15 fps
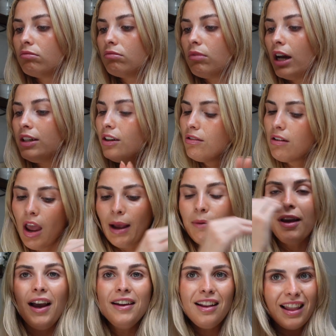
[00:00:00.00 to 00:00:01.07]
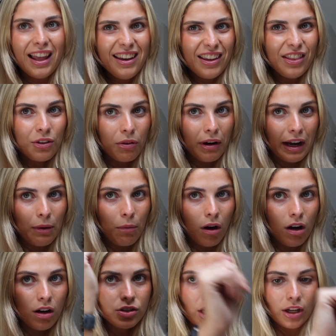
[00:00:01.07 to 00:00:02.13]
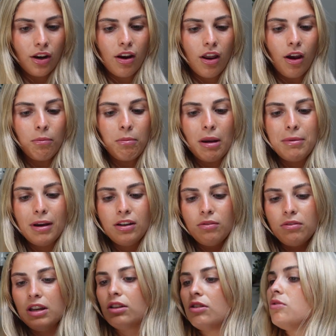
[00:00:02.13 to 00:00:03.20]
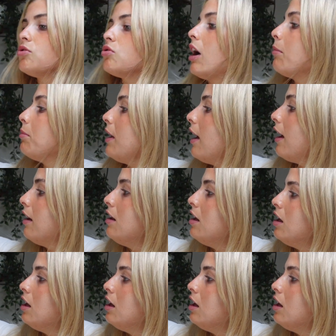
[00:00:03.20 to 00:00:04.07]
I don't know, I'm kind of liking the grey watch. I don't know, maybe I don't need a new strap yet.